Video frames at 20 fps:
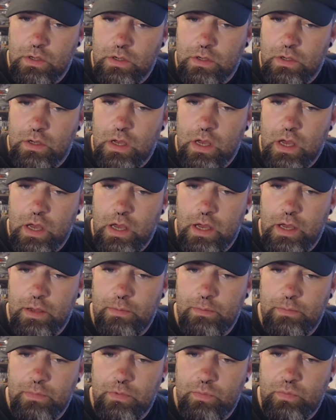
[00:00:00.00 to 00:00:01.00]

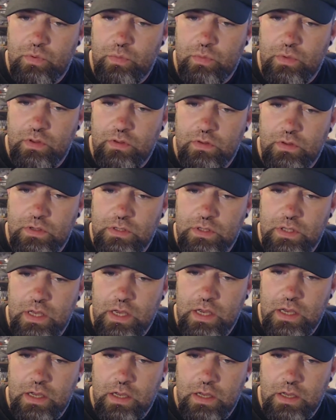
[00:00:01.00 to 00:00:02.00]
The Prometheus
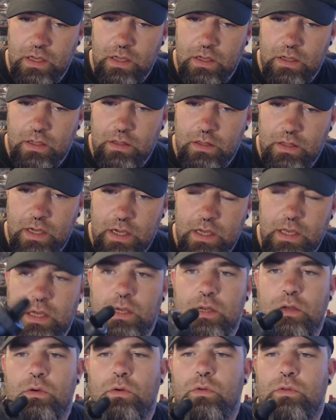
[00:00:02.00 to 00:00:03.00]
there.
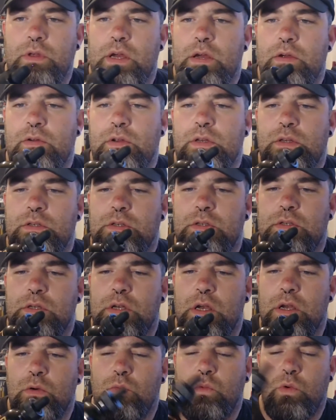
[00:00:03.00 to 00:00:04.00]
There is
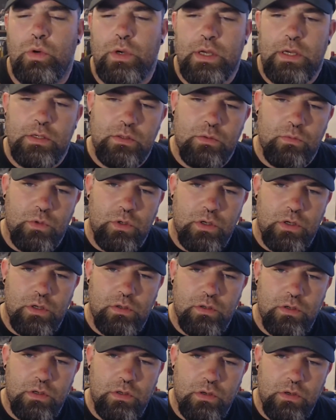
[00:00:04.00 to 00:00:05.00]
warnings and whatnot.
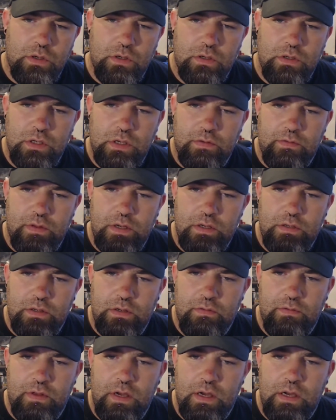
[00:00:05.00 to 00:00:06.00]
Do not use if this,
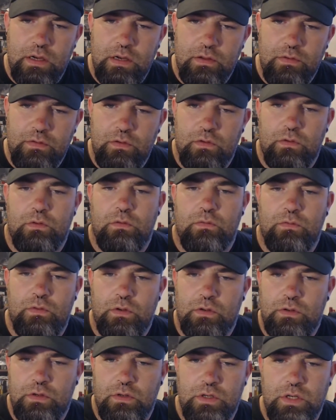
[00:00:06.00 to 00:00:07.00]
if that, and if you've
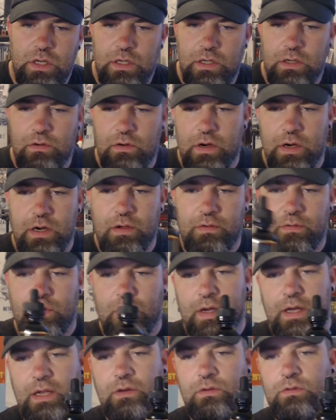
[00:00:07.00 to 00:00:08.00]
got a chicken growing out of your
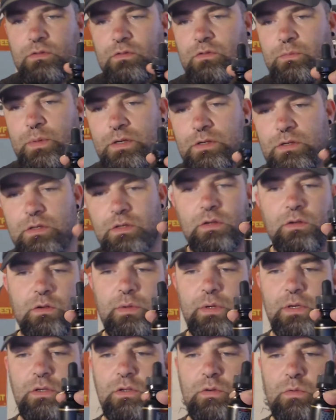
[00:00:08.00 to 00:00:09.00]
head, especially don't do
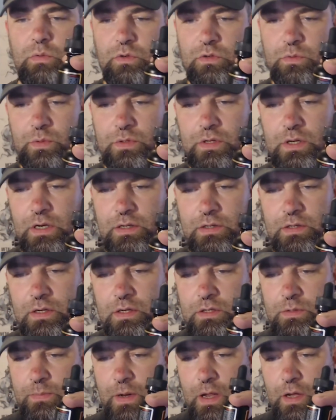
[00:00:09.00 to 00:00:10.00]
it because you will spontaneously
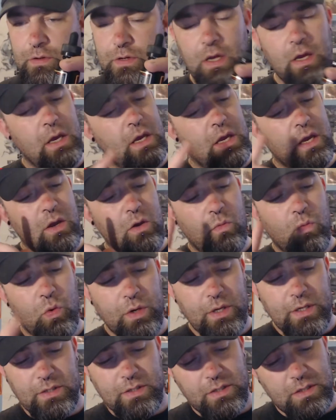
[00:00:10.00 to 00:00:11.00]
explode.
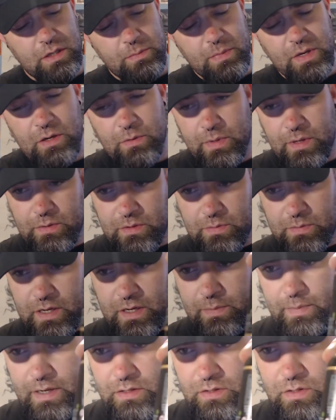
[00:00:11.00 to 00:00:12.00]
Warnings. You may not be able to make
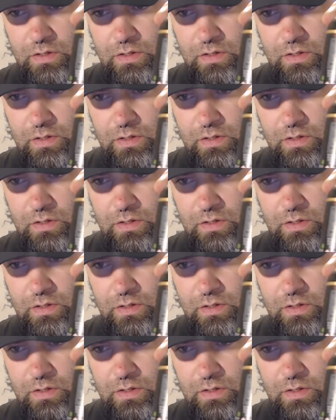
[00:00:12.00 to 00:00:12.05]
them out too